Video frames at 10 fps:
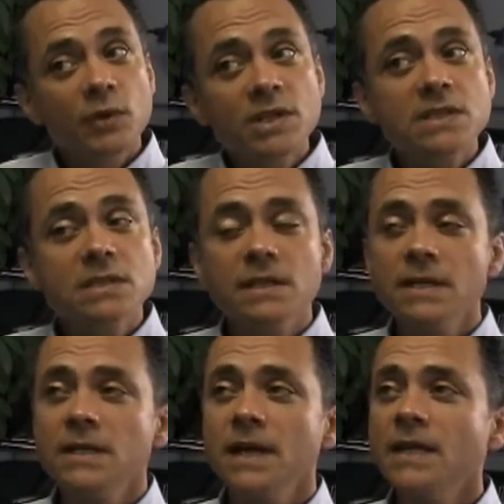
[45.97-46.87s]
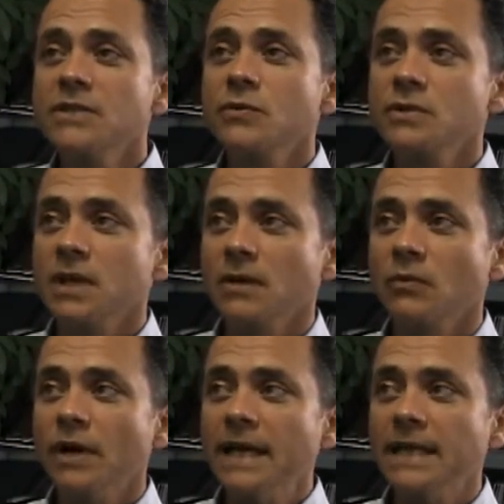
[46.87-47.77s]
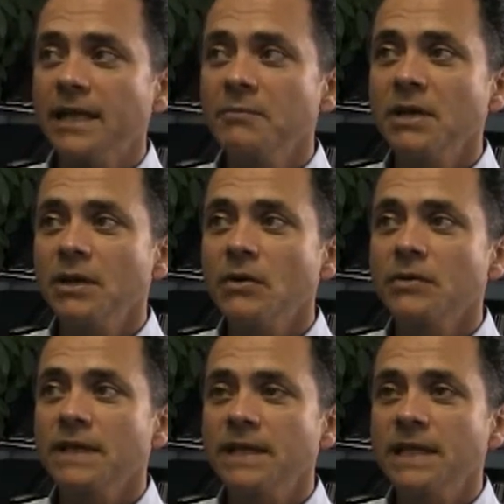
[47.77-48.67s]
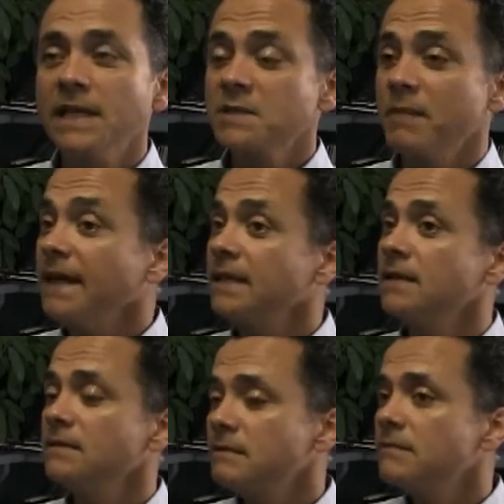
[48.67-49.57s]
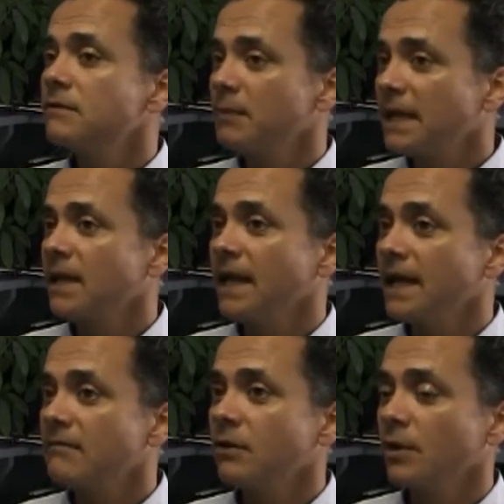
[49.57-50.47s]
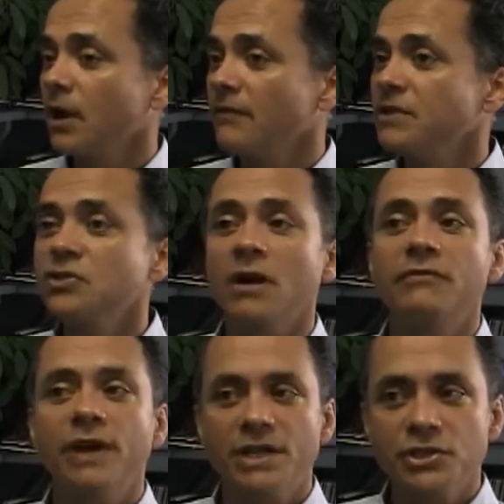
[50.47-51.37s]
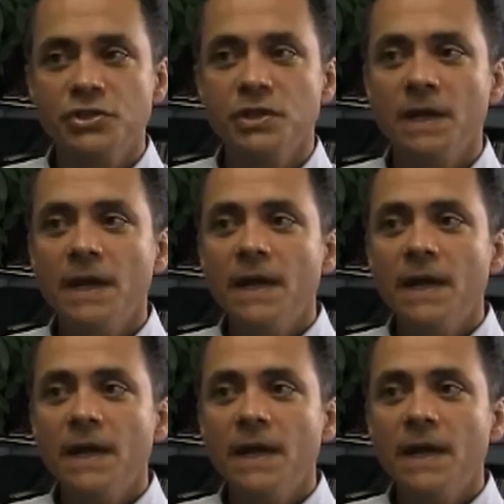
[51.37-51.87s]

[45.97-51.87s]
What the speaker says: was, in a not so subtle way, letting me know that he expected for me to lay everyone off and start fresh.